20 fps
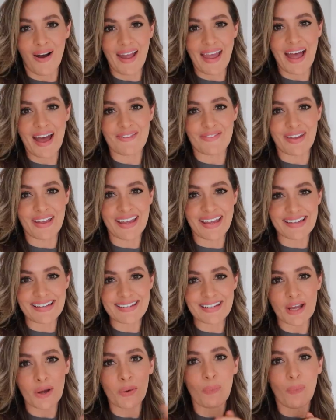I have
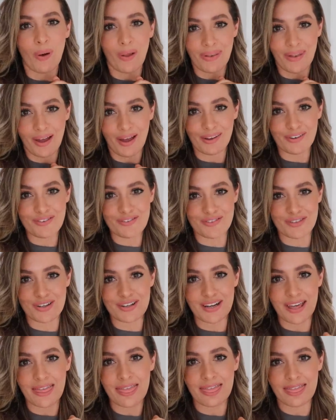hit
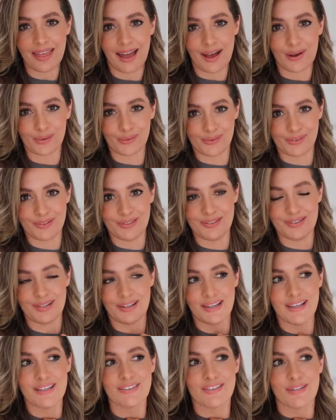
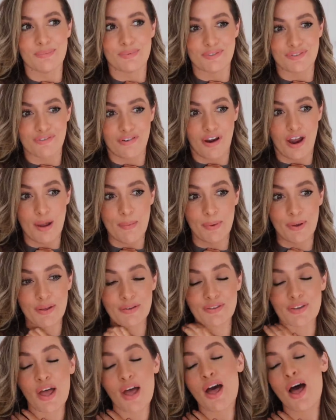100,000
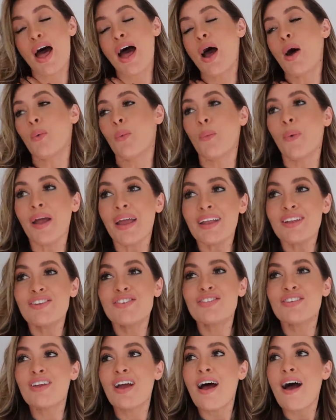subscribers,
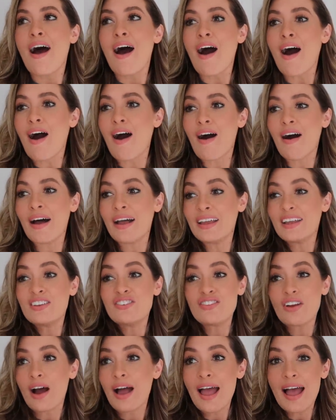which
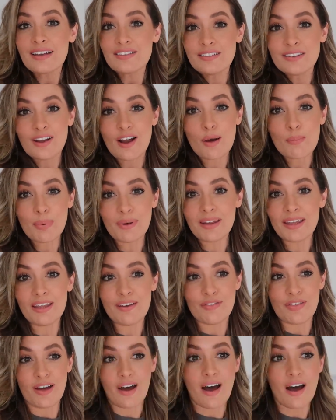I actually can't
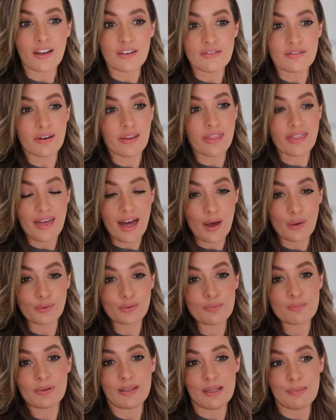believe that
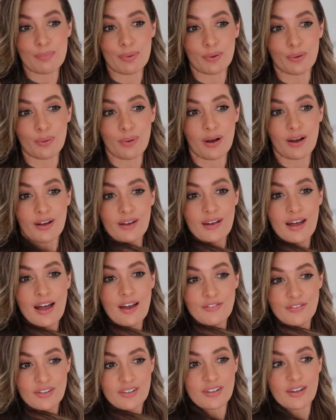100,000 people
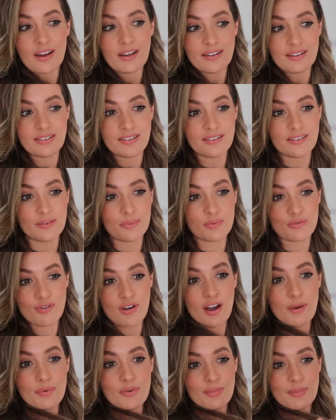have decided to
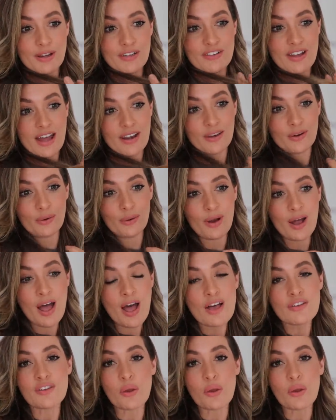subscribe to my channel.